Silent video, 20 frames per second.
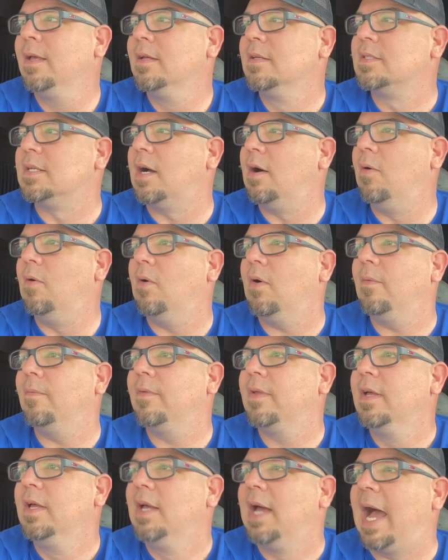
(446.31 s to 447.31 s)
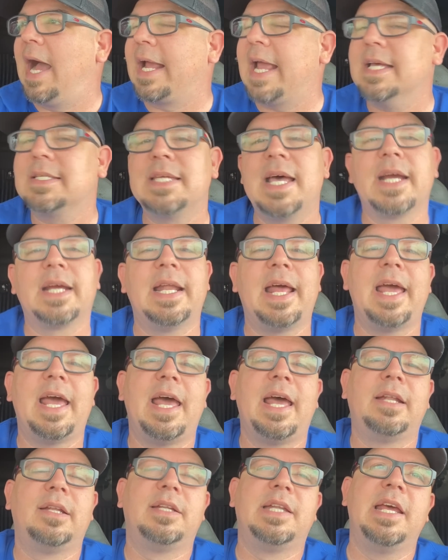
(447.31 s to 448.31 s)
So I guess I can
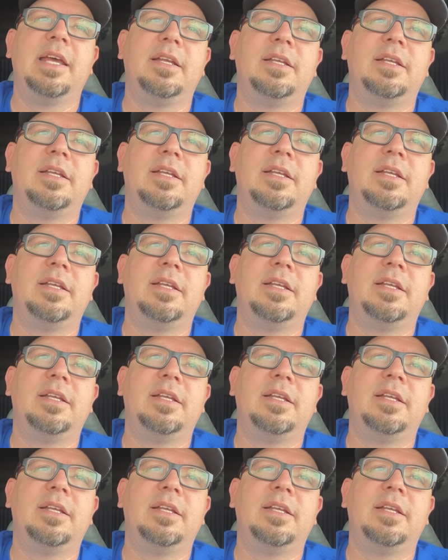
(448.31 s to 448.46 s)
add